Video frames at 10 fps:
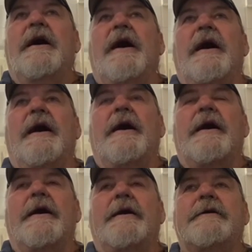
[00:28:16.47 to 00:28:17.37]

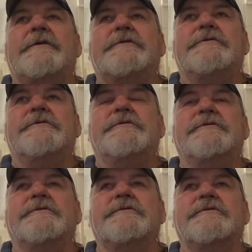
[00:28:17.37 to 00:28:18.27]
Uh,
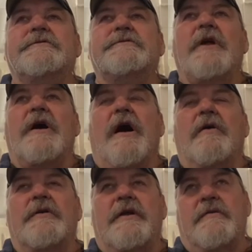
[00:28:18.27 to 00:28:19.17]

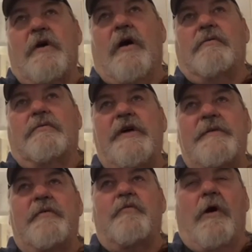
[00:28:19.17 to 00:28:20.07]
oh well,
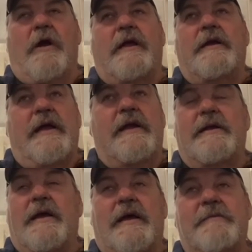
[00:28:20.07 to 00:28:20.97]
we've been working, and
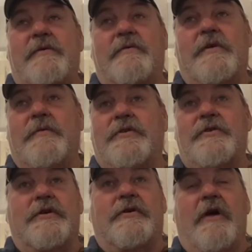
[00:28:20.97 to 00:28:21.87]
I mean we were
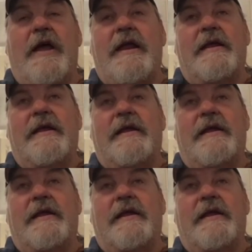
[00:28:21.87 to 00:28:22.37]
doing great.